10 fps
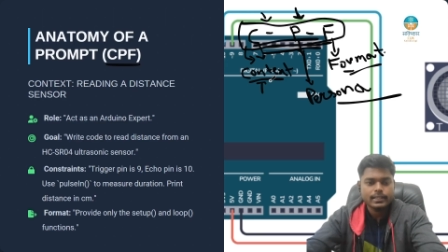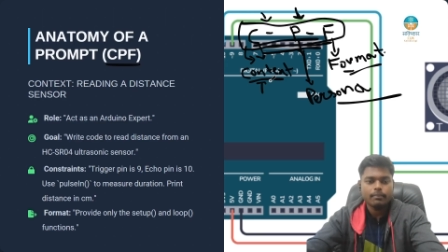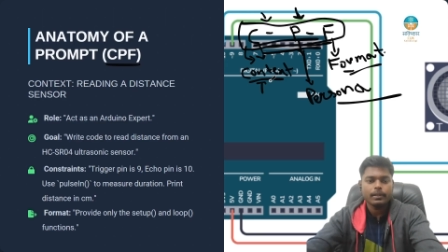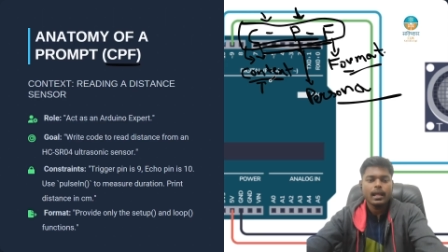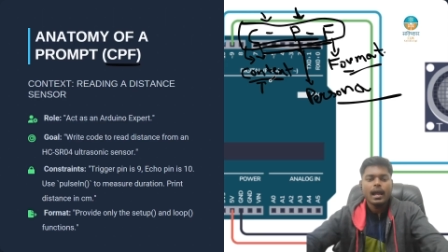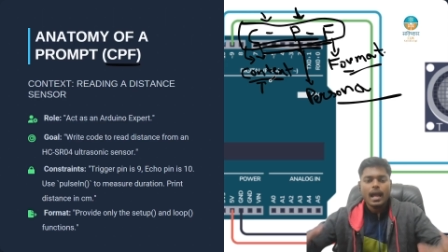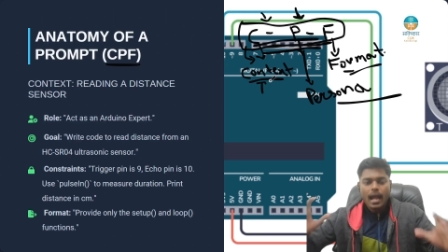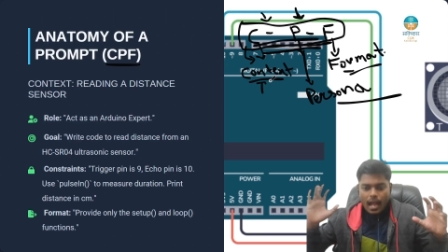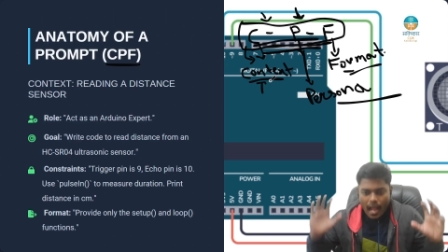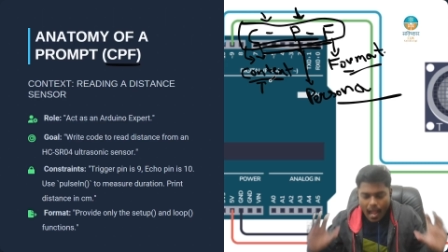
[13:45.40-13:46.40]
For example,
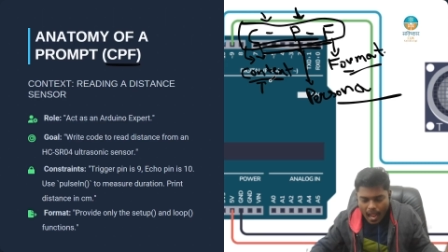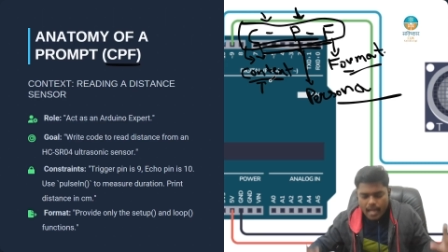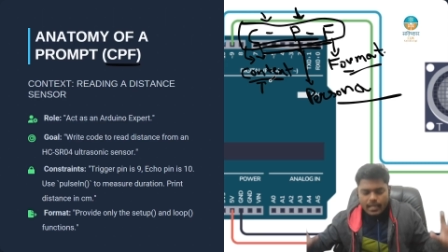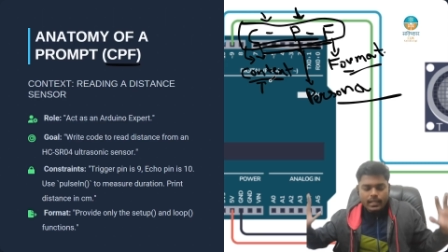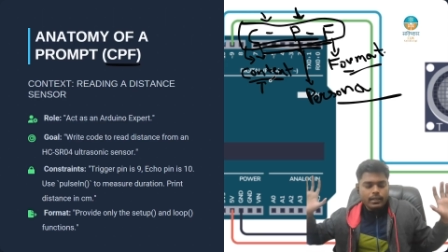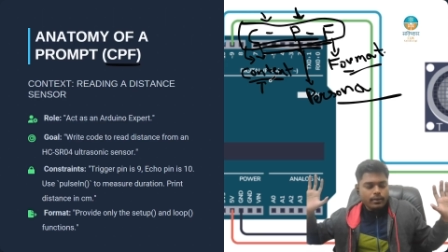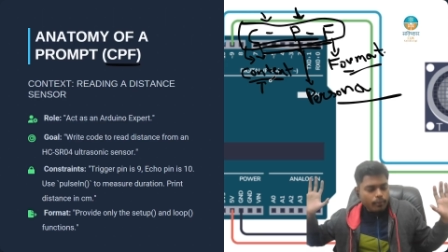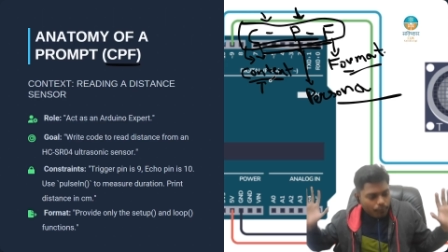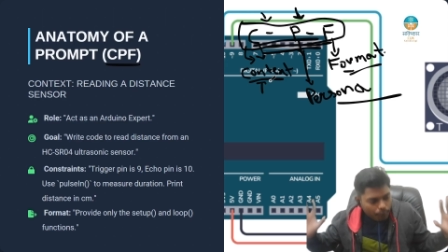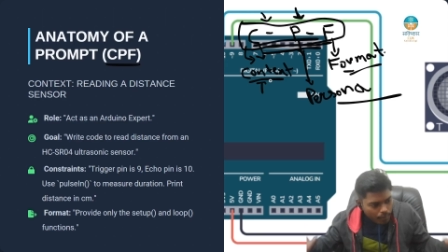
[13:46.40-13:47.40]
I
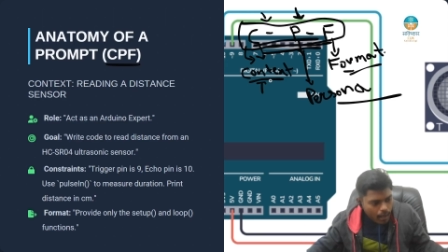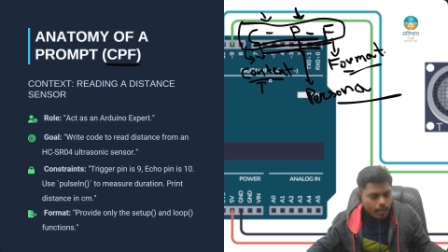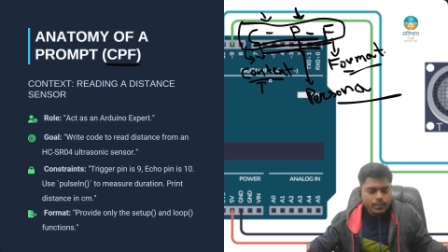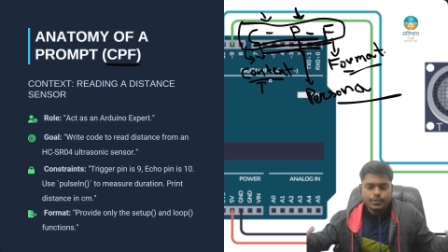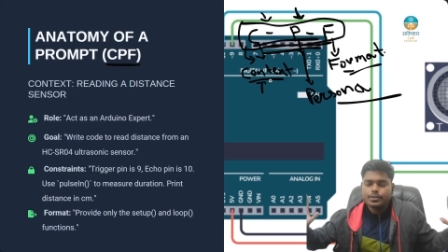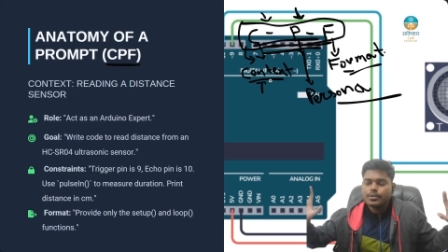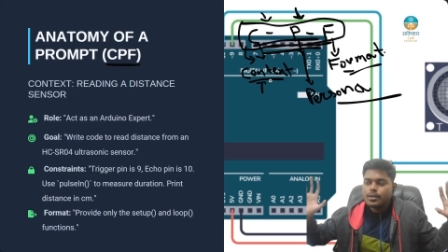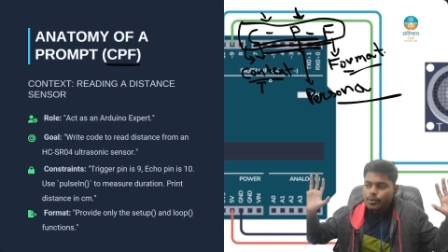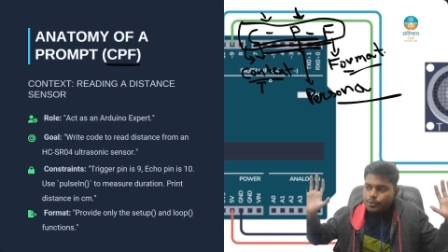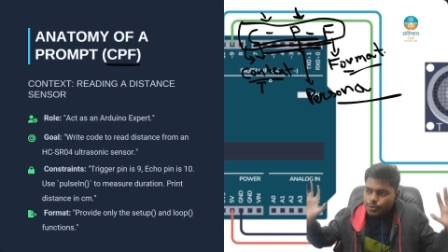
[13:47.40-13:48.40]
want
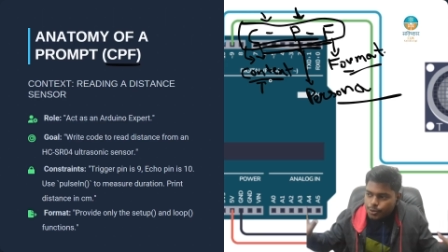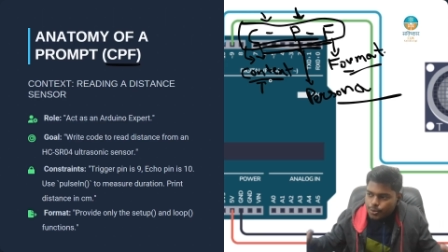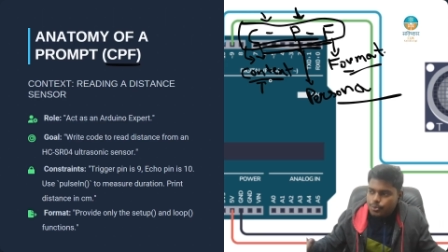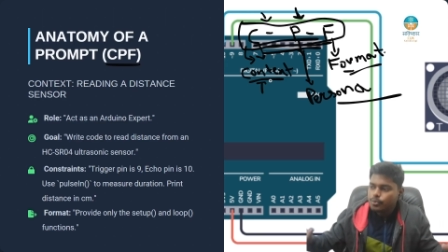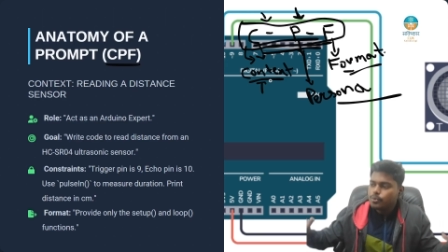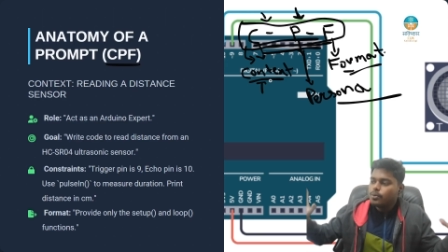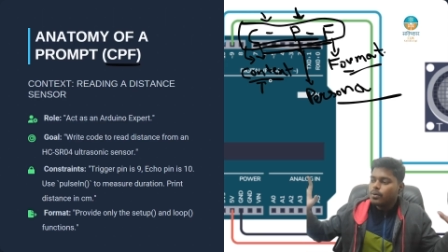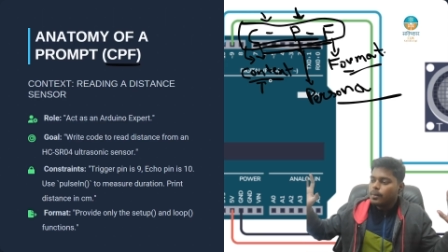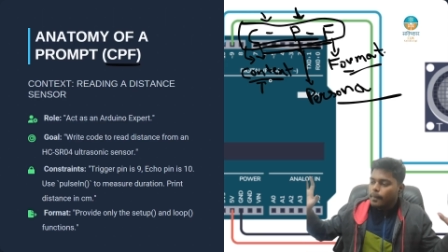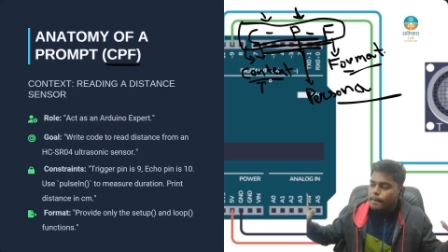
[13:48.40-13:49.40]

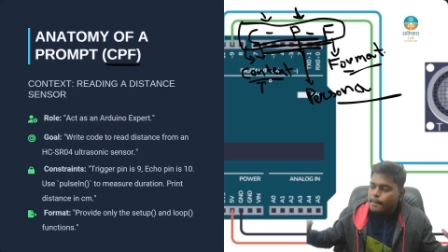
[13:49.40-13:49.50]
to